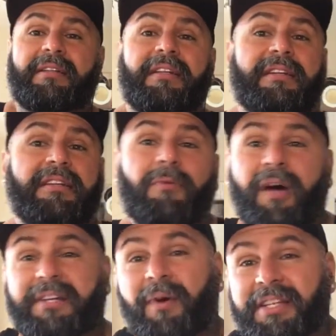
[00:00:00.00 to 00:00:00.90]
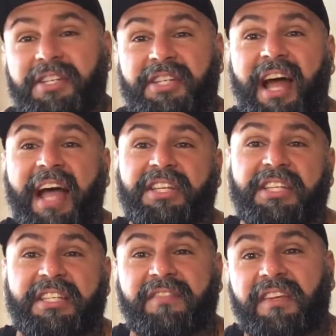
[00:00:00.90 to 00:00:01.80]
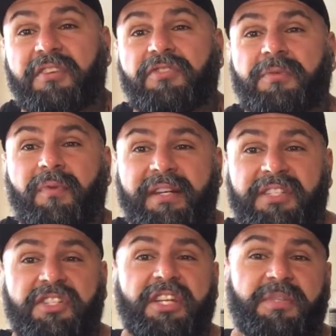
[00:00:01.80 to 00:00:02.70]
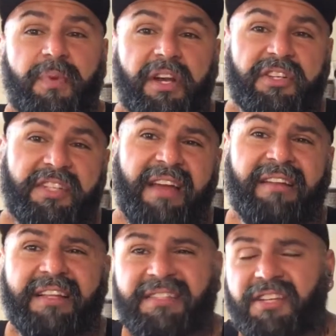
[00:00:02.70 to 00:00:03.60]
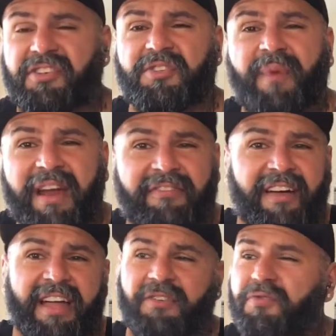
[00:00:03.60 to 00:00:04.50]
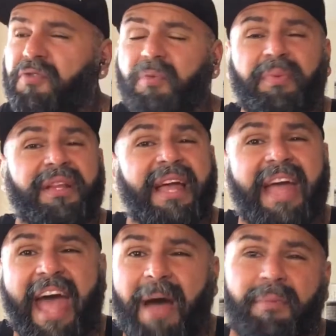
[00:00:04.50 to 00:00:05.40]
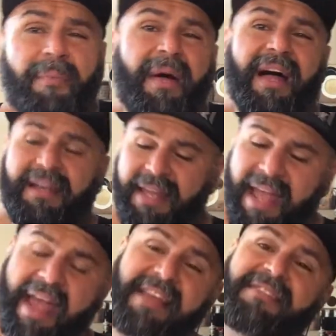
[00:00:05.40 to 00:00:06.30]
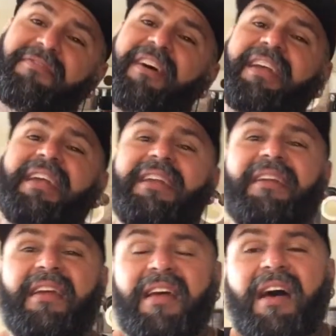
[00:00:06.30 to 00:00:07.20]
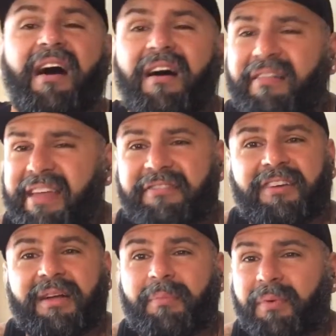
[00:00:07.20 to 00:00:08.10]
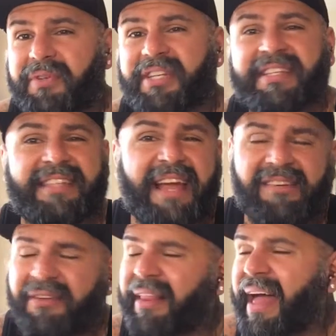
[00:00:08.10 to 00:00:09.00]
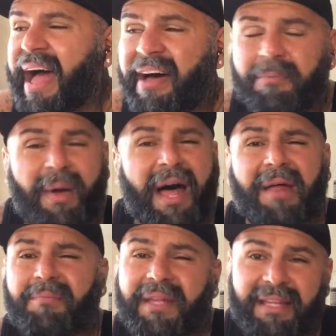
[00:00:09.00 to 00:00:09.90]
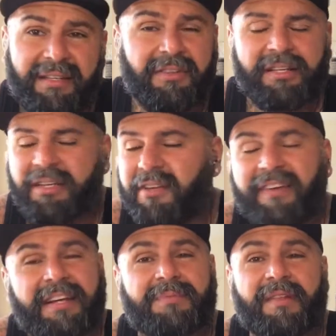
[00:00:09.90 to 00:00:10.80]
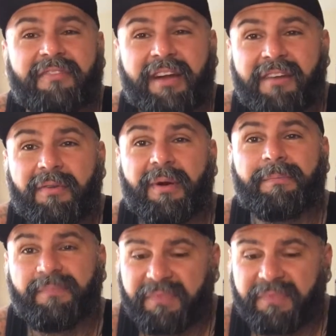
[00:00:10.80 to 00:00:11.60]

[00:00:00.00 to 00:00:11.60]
Look, you want to watch this shit? IGTV, YouTube. You want to listen to it. Spreaker, SoundCloud, Stitcher, Spotify, Google Play, Apple Podcasts, fucking all that fucking bullshit. SoundCloud, Podbean. You look, you can find this motherfucker everywhere.